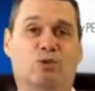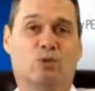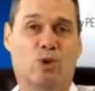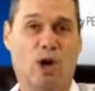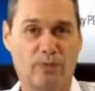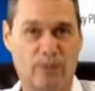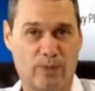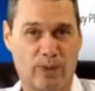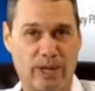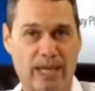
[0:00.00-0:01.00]

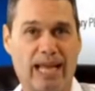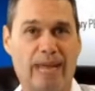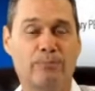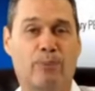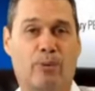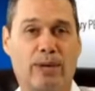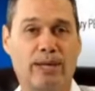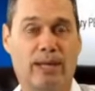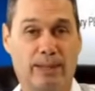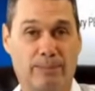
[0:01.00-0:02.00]
drug-free, and
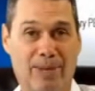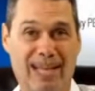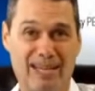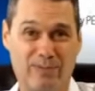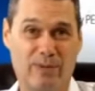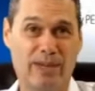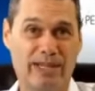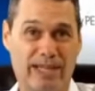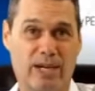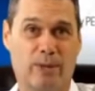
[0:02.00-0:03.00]
pain-free